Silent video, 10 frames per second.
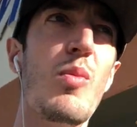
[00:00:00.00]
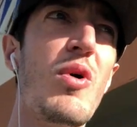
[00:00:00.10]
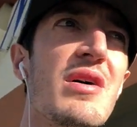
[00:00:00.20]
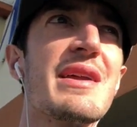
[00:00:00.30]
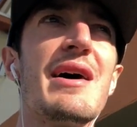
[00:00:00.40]

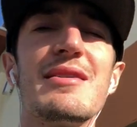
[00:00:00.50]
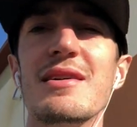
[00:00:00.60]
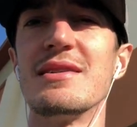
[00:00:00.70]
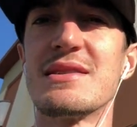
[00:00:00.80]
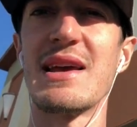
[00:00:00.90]
walking out of
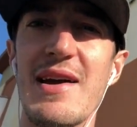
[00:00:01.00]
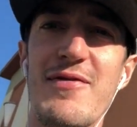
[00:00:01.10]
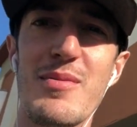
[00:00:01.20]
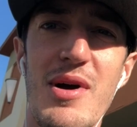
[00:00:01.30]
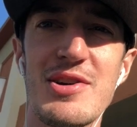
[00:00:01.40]
the
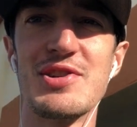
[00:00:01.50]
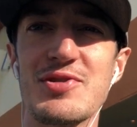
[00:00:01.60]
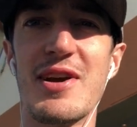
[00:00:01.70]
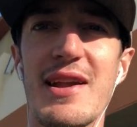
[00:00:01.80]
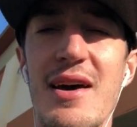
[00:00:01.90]
Sanford Marshalls
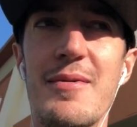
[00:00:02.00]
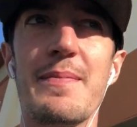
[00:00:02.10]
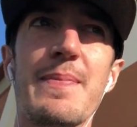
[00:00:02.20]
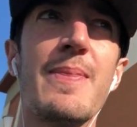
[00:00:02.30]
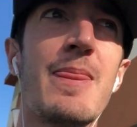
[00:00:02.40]
right now.
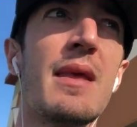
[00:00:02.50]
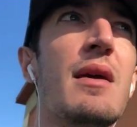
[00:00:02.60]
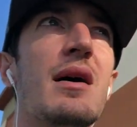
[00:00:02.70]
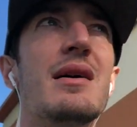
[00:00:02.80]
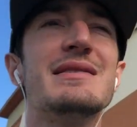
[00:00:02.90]

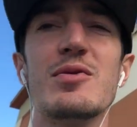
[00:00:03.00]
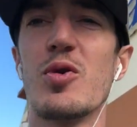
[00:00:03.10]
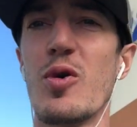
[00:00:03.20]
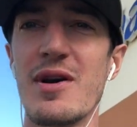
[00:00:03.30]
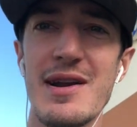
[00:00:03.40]
Didn't
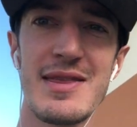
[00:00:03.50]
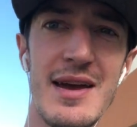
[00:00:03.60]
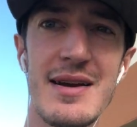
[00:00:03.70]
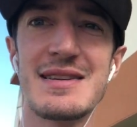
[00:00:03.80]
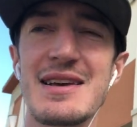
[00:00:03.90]
record
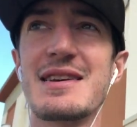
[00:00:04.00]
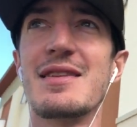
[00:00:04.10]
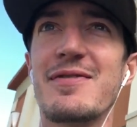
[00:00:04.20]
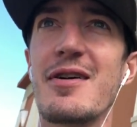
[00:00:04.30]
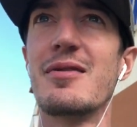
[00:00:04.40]
anything because I was on
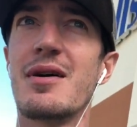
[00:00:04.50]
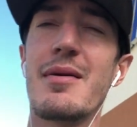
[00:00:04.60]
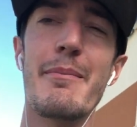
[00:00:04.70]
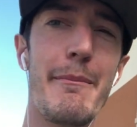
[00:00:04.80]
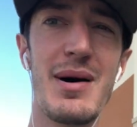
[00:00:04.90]
the phone,
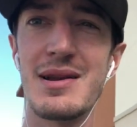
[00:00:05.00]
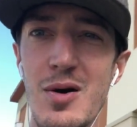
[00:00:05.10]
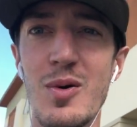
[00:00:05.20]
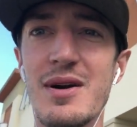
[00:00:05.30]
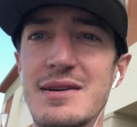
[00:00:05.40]
but
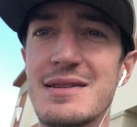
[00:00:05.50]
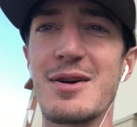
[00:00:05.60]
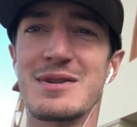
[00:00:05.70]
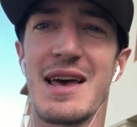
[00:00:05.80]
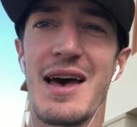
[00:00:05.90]
no worries.
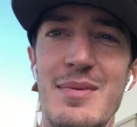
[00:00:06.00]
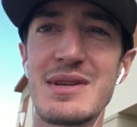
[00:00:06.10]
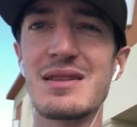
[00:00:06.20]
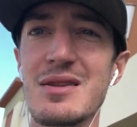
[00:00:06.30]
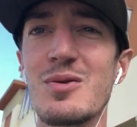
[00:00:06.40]
There was
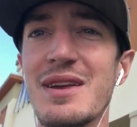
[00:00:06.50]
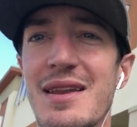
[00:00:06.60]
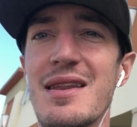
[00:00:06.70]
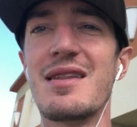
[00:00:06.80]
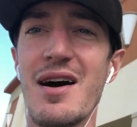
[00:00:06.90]
absolutely
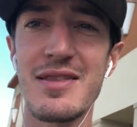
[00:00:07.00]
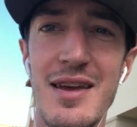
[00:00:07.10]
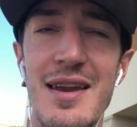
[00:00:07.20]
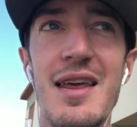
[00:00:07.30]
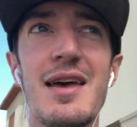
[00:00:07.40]

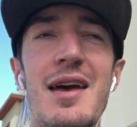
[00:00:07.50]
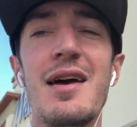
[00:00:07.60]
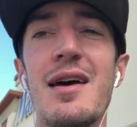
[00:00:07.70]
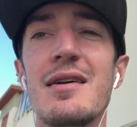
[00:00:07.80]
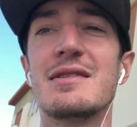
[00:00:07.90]
nothing
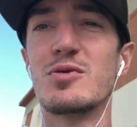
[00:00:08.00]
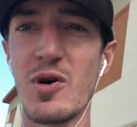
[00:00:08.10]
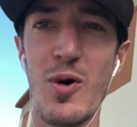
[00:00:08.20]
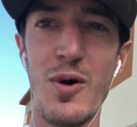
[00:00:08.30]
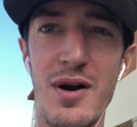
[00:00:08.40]
to
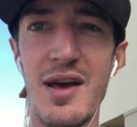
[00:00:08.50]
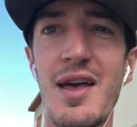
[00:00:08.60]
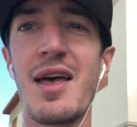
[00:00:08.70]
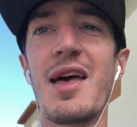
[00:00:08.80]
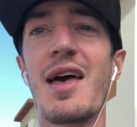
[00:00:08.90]
record
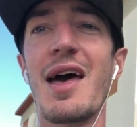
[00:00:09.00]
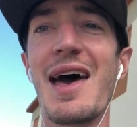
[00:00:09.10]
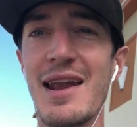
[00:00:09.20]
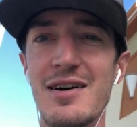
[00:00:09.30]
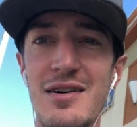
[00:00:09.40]

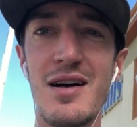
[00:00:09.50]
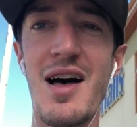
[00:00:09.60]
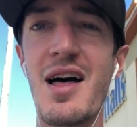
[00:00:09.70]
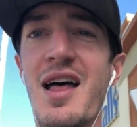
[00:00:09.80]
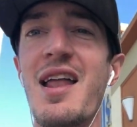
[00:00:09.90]
at all.
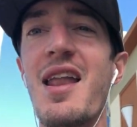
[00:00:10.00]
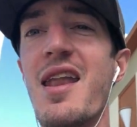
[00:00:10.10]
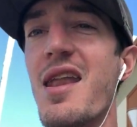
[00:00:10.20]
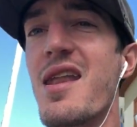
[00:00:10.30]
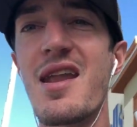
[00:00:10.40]

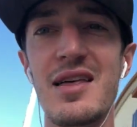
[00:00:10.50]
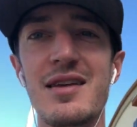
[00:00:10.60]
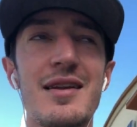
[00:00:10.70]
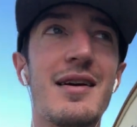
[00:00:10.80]
Nothing.